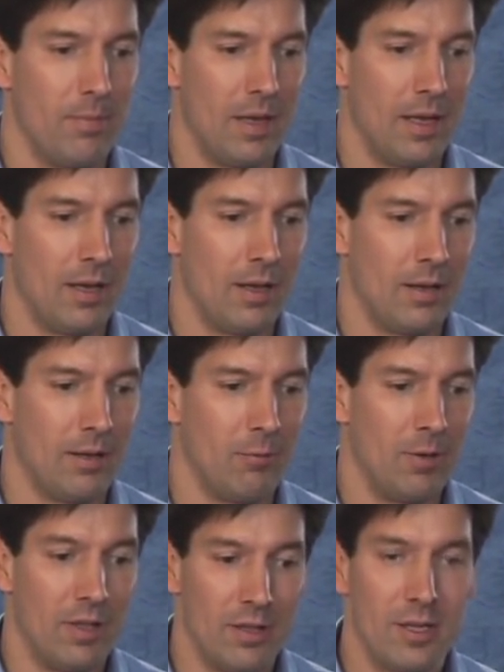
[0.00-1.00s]
and uh,
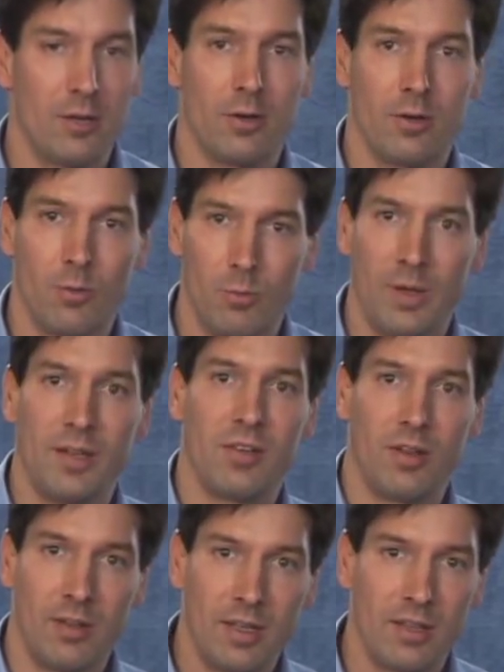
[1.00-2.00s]
when the linker went to
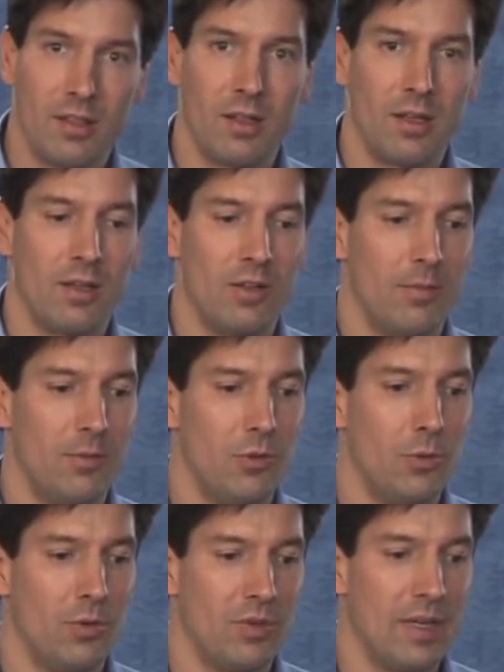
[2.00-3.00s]
link the
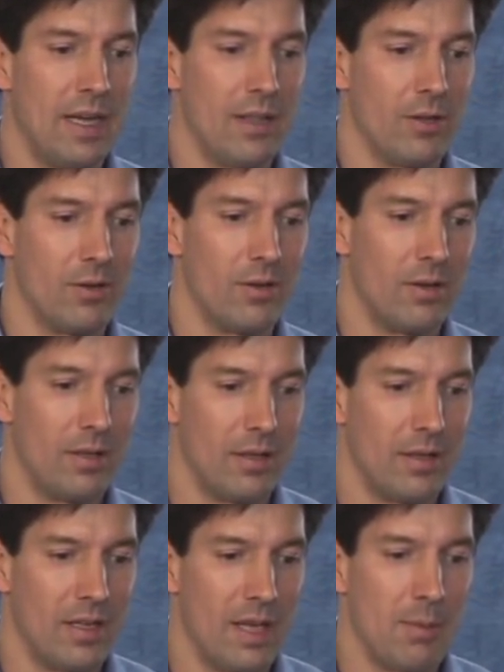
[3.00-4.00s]
tool together,
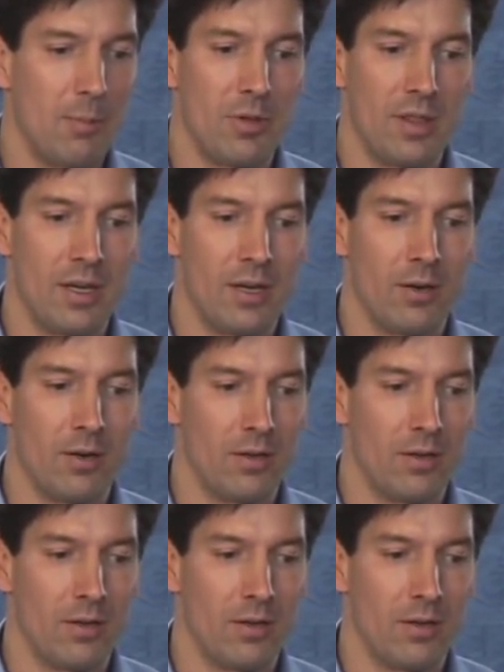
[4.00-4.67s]
came up with an error.